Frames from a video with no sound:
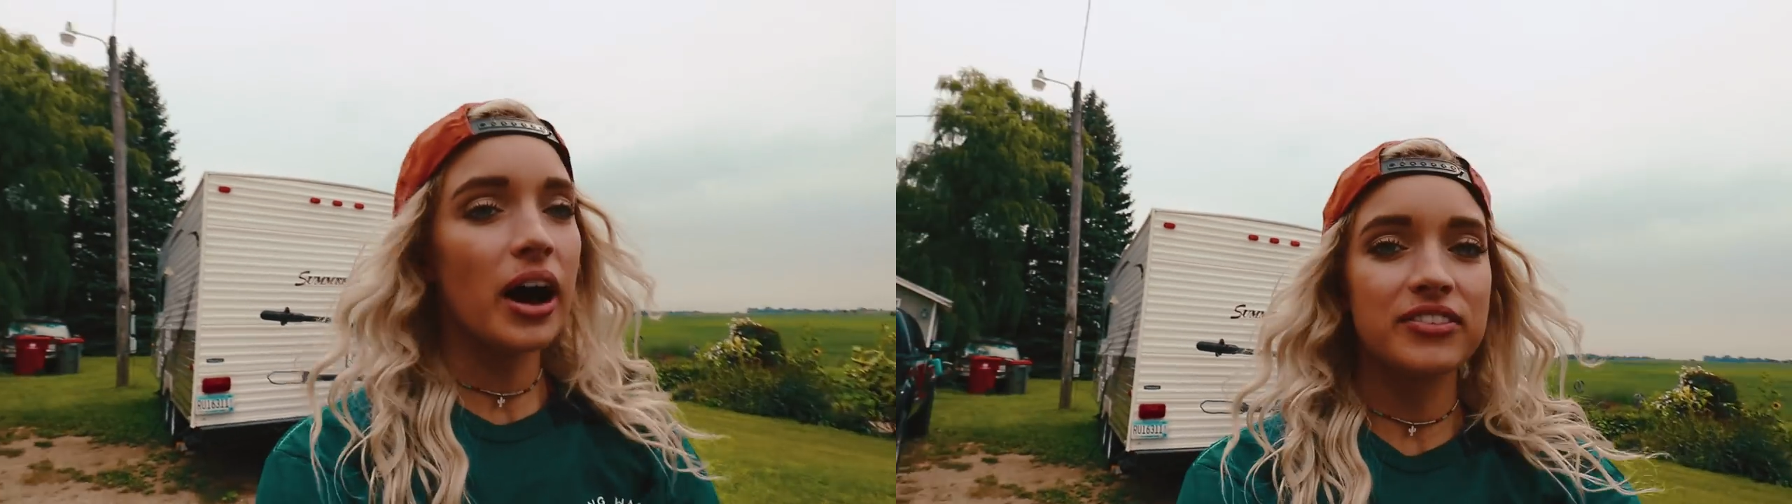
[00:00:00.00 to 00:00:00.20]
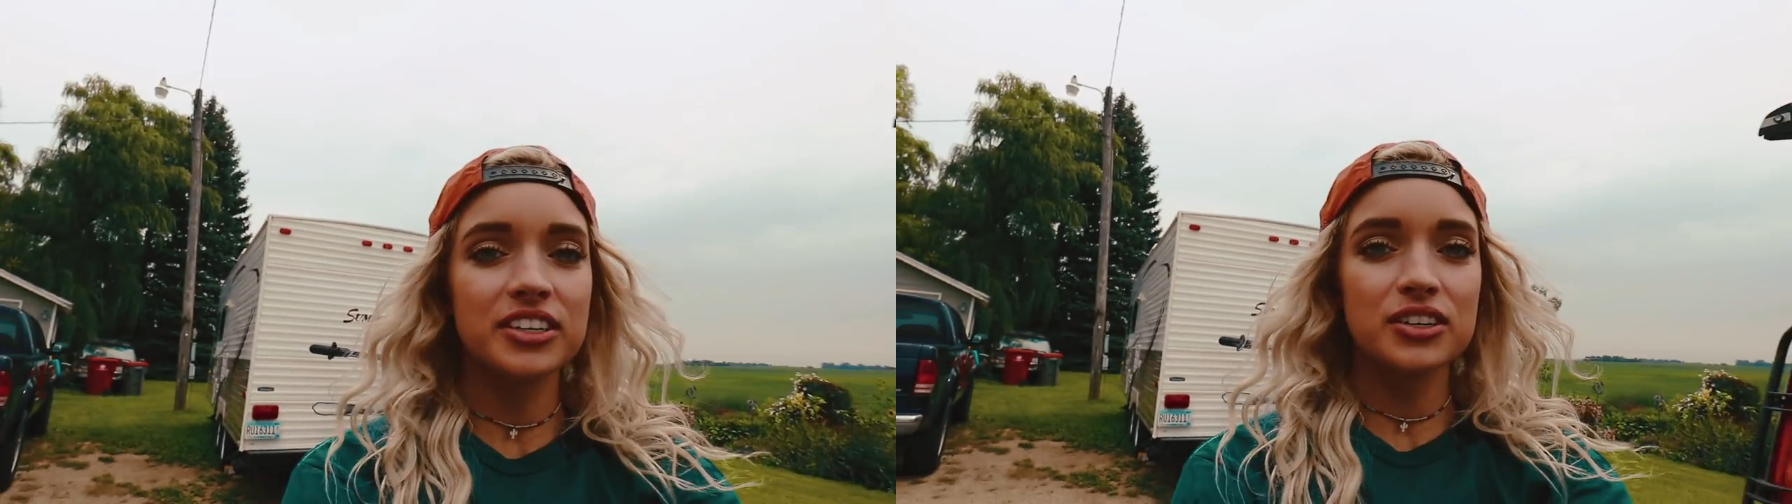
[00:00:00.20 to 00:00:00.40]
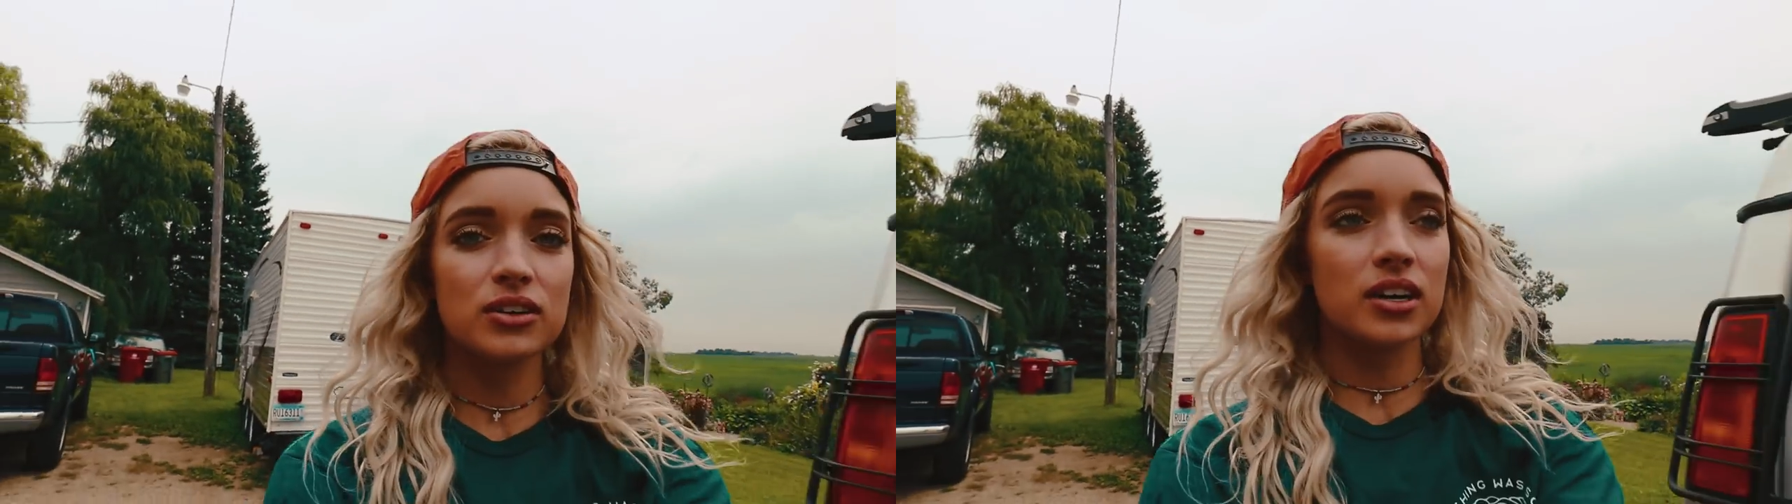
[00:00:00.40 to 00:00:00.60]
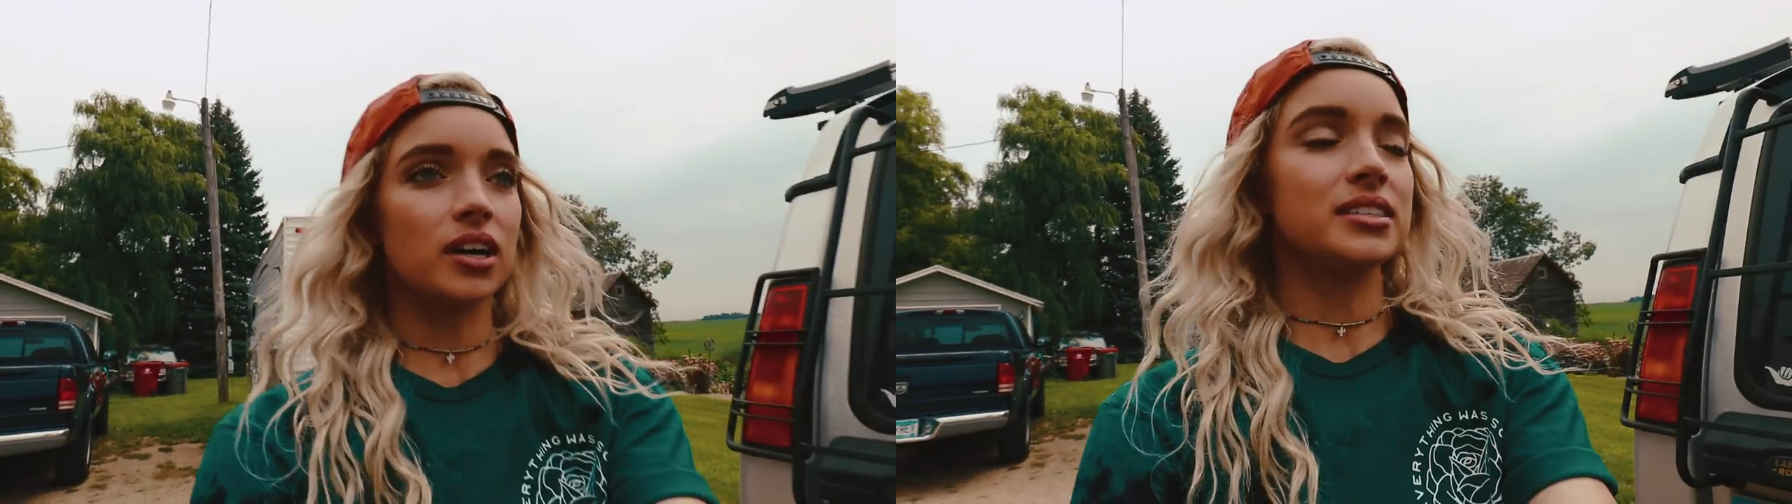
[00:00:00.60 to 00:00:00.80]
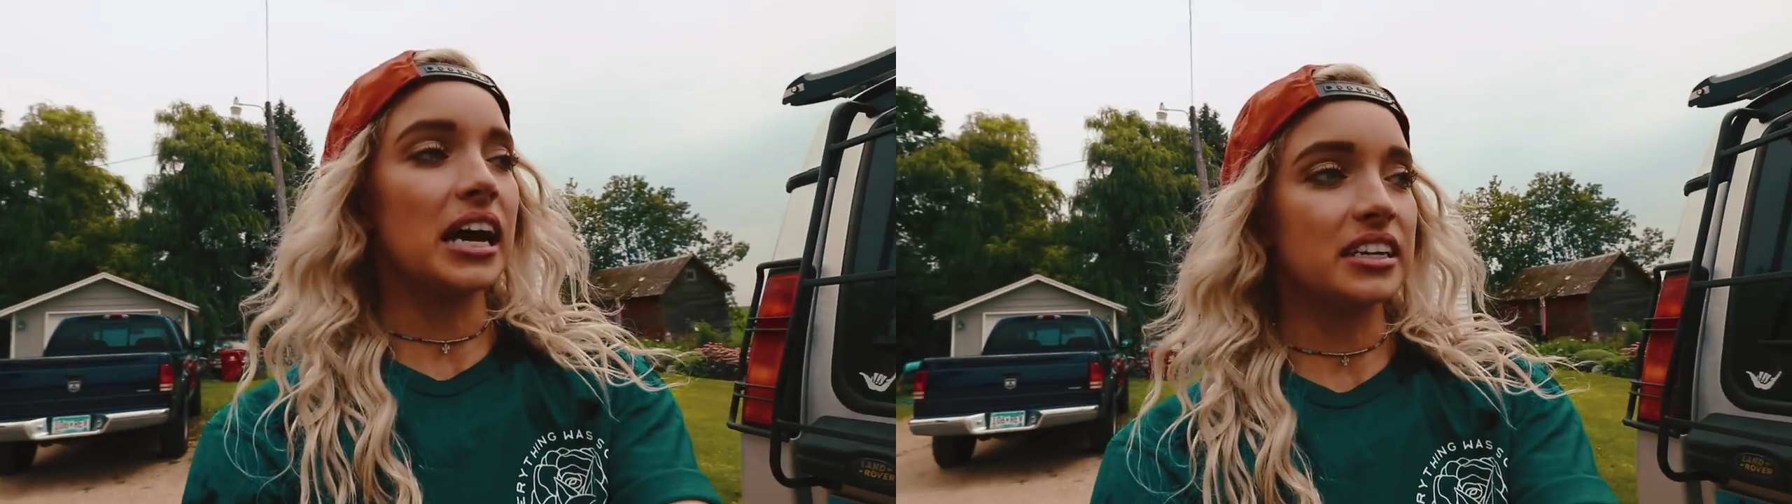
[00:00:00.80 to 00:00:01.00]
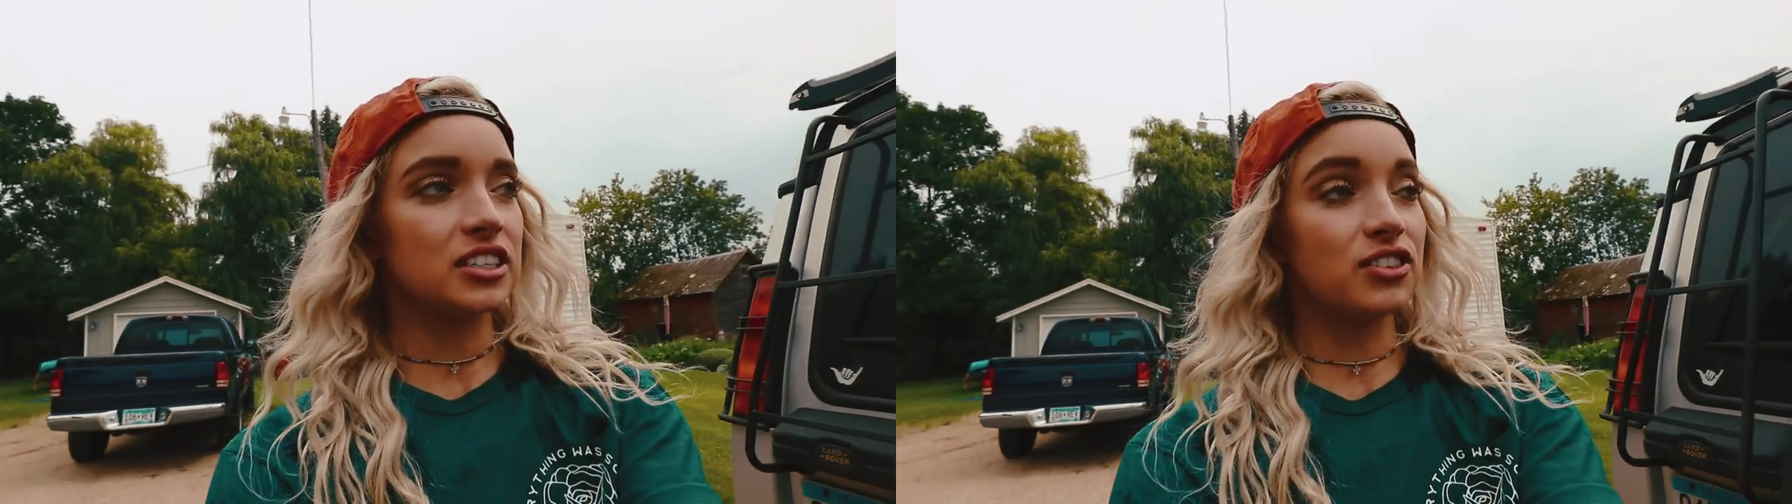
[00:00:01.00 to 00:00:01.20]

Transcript: have to do a tennis